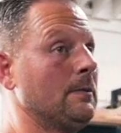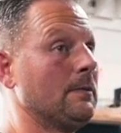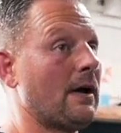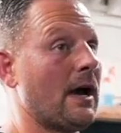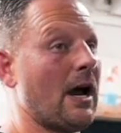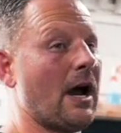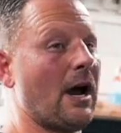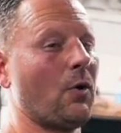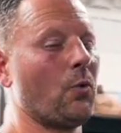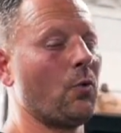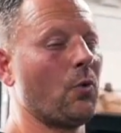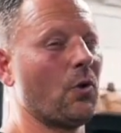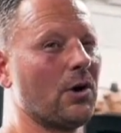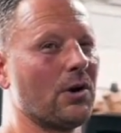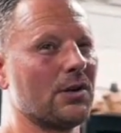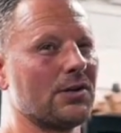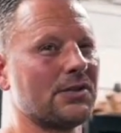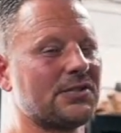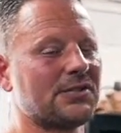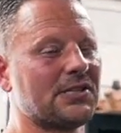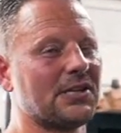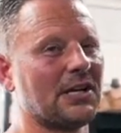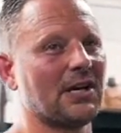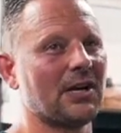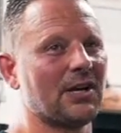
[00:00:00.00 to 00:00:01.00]
I
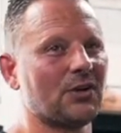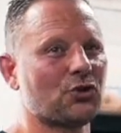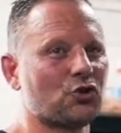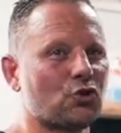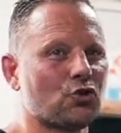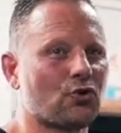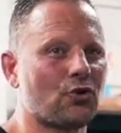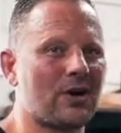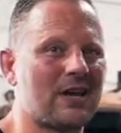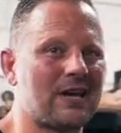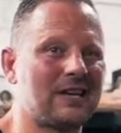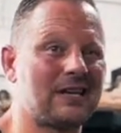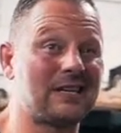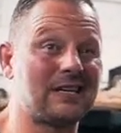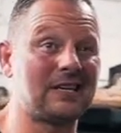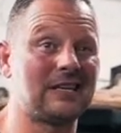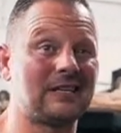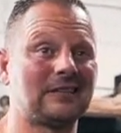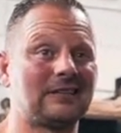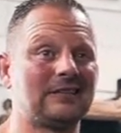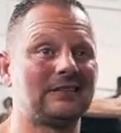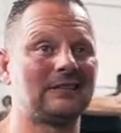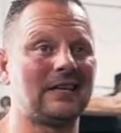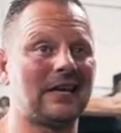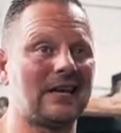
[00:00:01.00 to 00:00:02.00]
was uh,
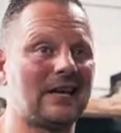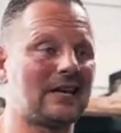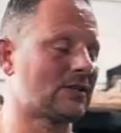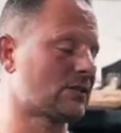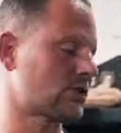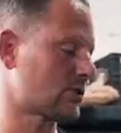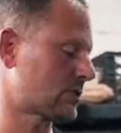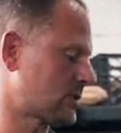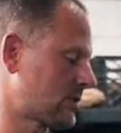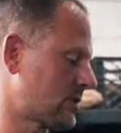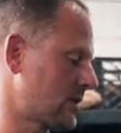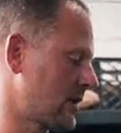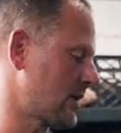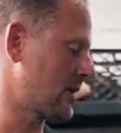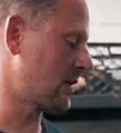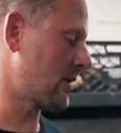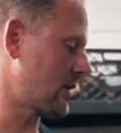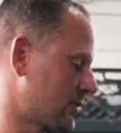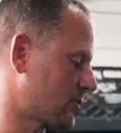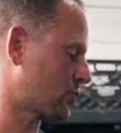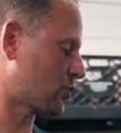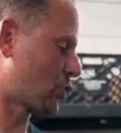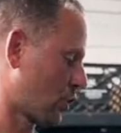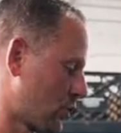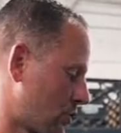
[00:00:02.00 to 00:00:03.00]
training last
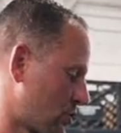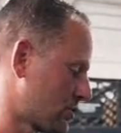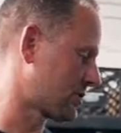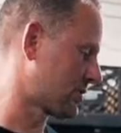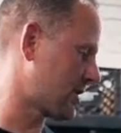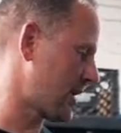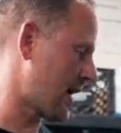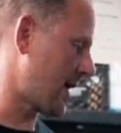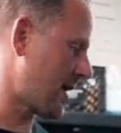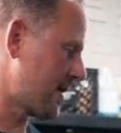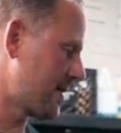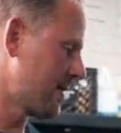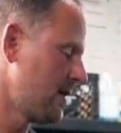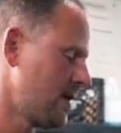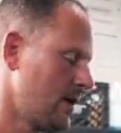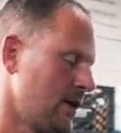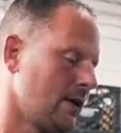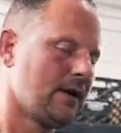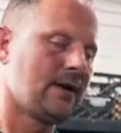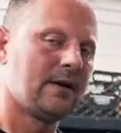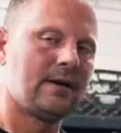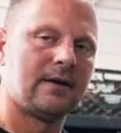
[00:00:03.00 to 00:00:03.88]
uh, Thursday